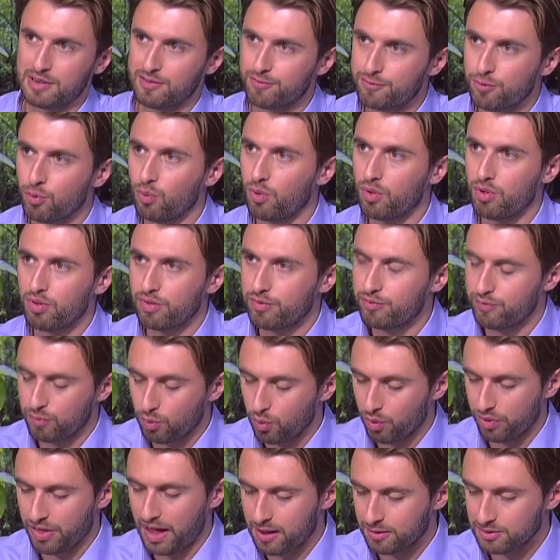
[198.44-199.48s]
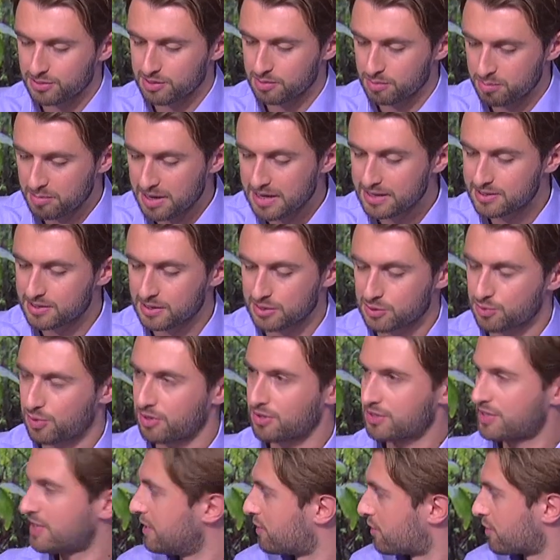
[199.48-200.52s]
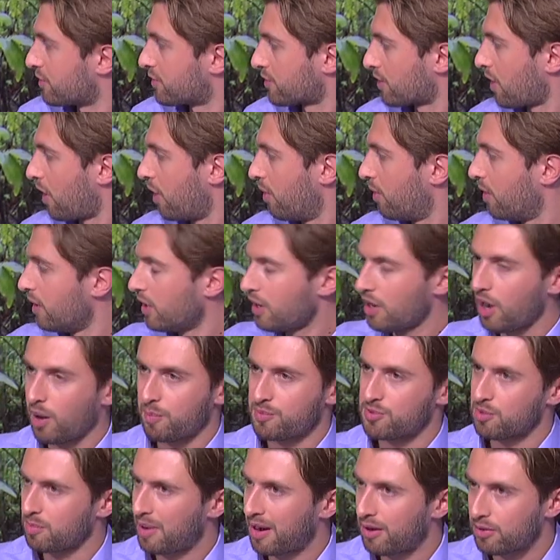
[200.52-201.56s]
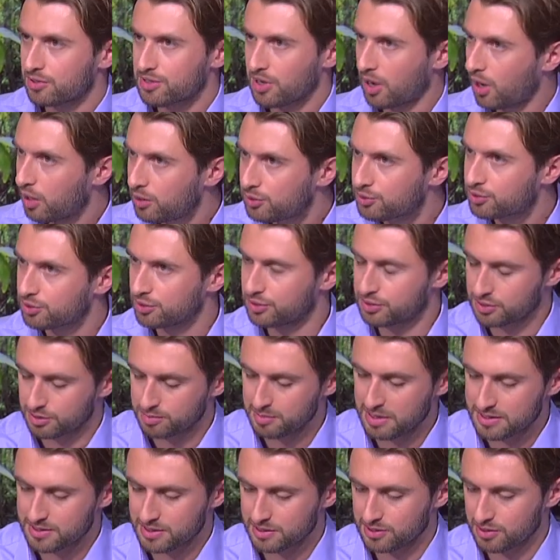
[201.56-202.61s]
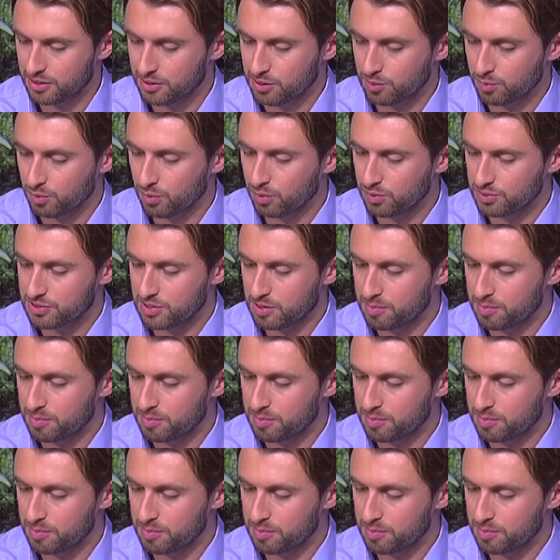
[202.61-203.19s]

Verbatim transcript: four four thousand meters, whereas these just go up to about hundred meters underwater.